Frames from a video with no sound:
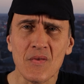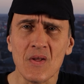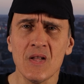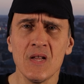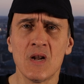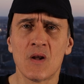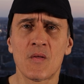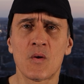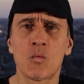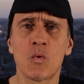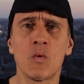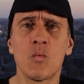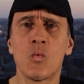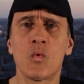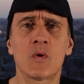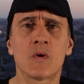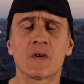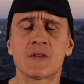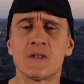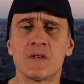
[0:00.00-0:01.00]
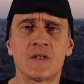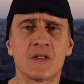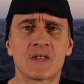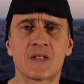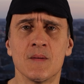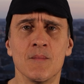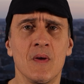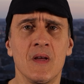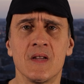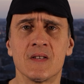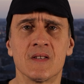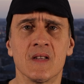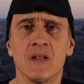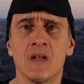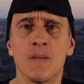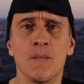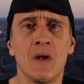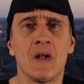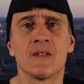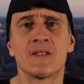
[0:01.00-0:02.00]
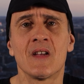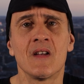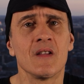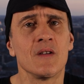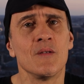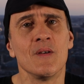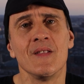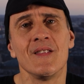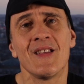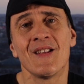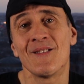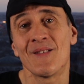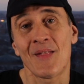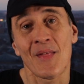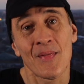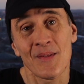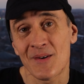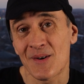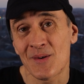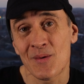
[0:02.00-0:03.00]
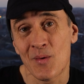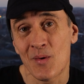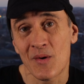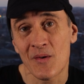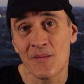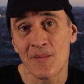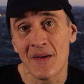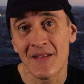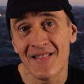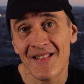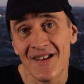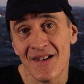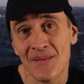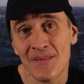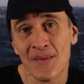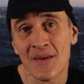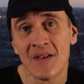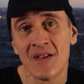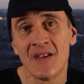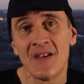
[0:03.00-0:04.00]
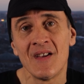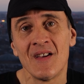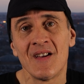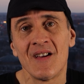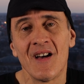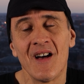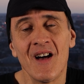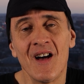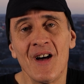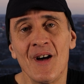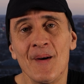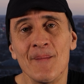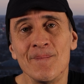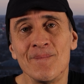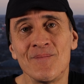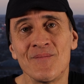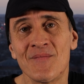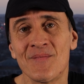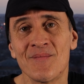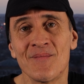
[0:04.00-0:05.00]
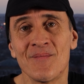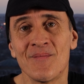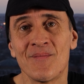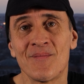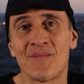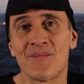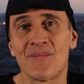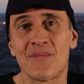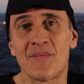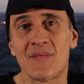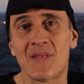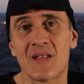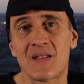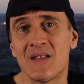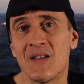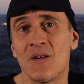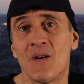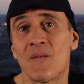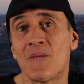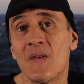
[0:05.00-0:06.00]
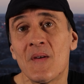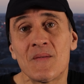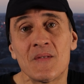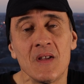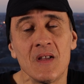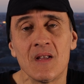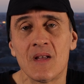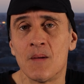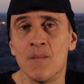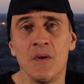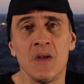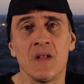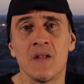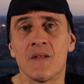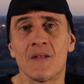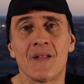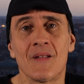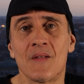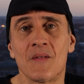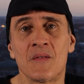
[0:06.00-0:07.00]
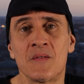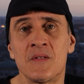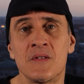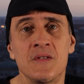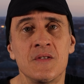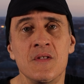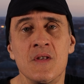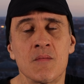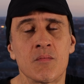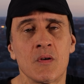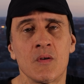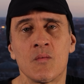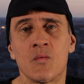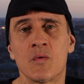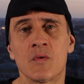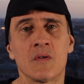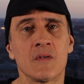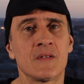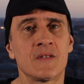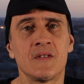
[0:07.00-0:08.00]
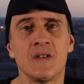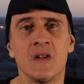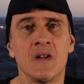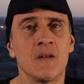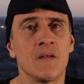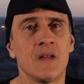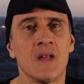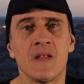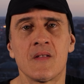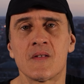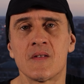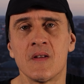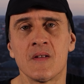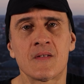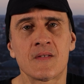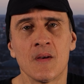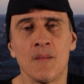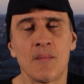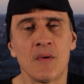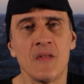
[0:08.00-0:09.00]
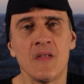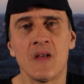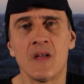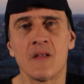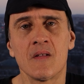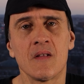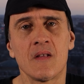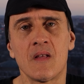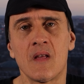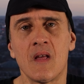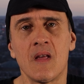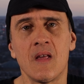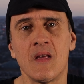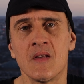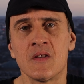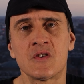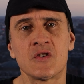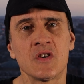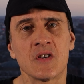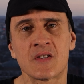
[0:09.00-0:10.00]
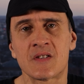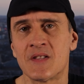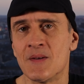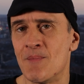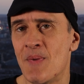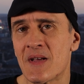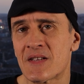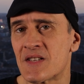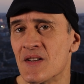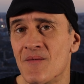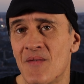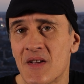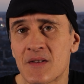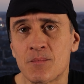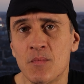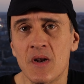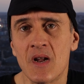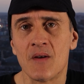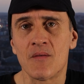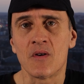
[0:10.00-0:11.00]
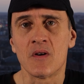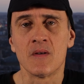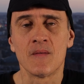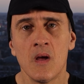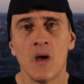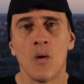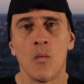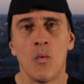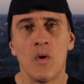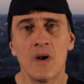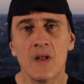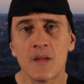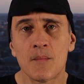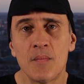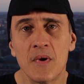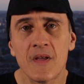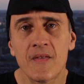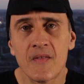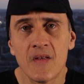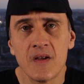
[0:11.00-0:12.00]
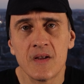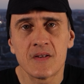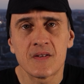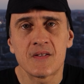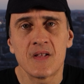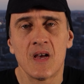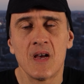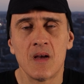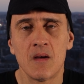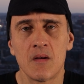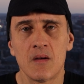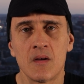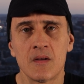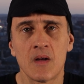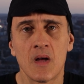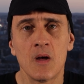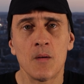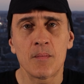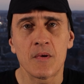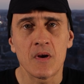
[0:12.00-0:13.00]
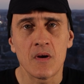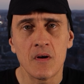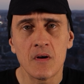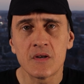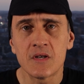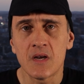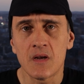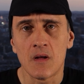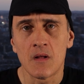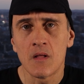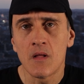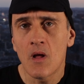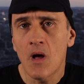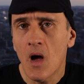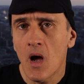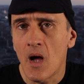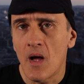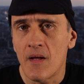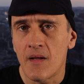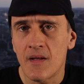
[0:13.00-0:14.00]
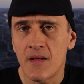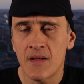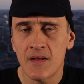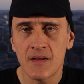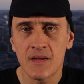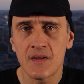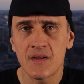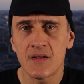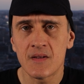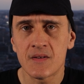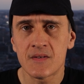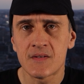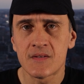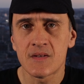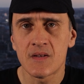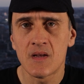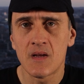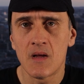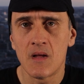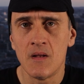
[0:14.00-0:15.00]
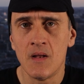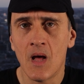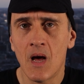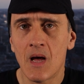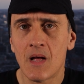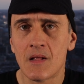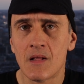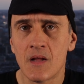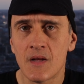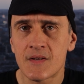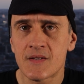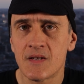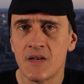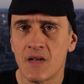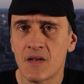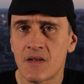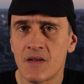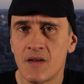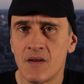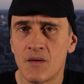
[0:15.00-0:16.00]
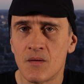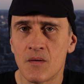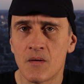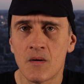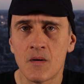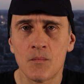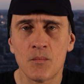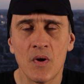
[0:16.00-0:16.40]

the rewards are just amazing. I mean, I'll tell you, in the third quarter of my life, at 50, I mean, the rewards, it's something that is just the best investment ever. One of the big things that will help your energy a lot is not listening to your